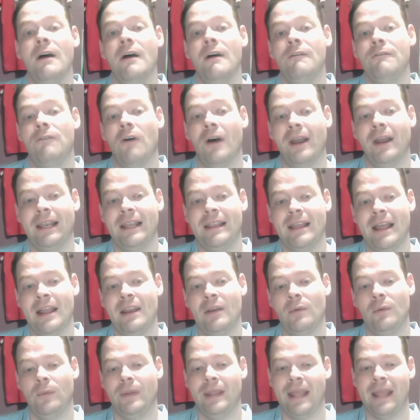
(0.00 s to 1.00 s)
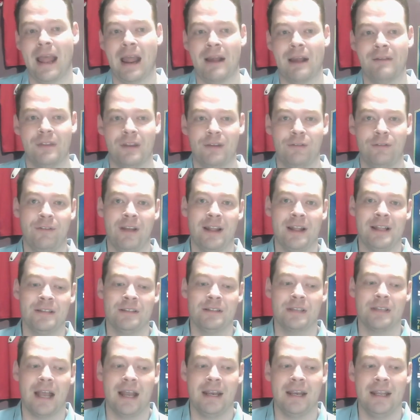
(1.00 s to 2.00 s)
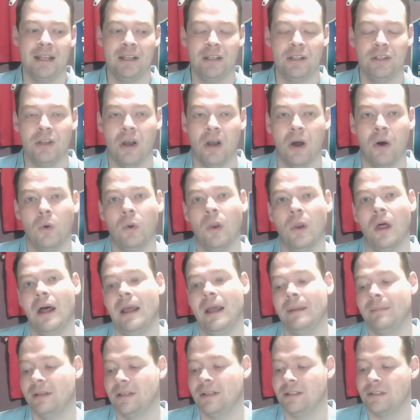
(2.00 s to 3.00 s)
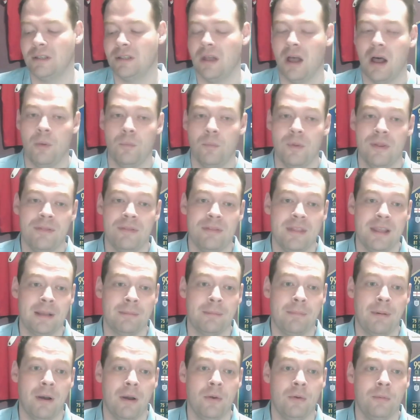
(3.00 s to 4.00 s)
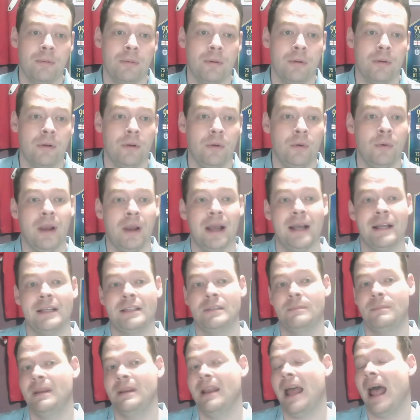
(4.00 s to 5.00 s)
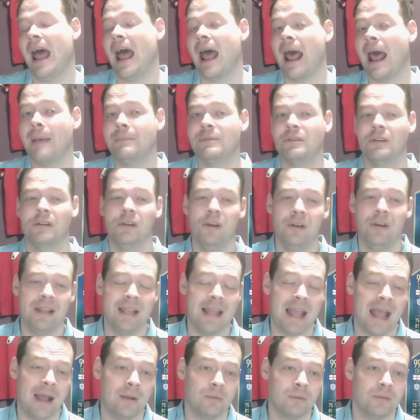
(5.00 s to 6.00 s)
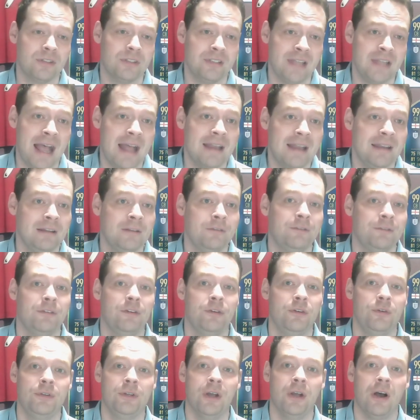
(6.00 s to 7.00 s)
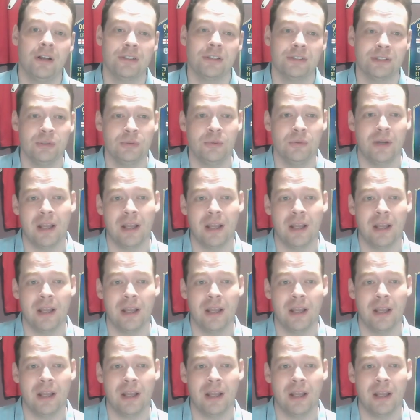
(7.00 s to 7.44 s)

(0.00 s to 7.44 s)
Finally then, we have the defence. And in goal, I'm going to start with Nick Pope, who has been absolutely outstanding for Newcastle.